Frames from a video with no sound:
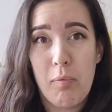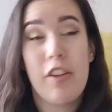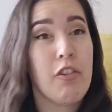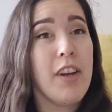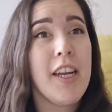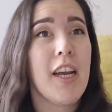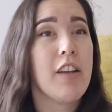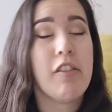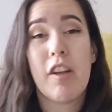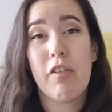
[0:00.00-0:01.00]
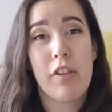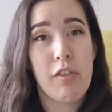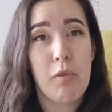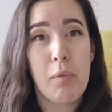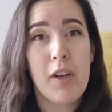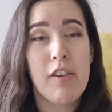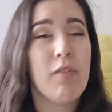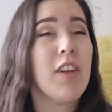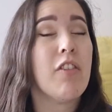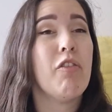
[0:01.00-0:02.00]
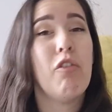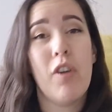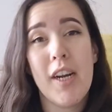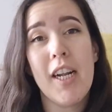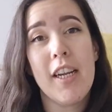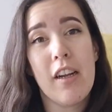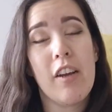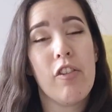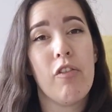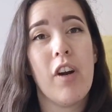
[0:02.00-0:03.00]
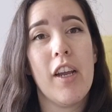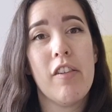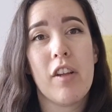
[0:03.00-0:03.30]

It's great, it has several different modes, it makes really nice rice.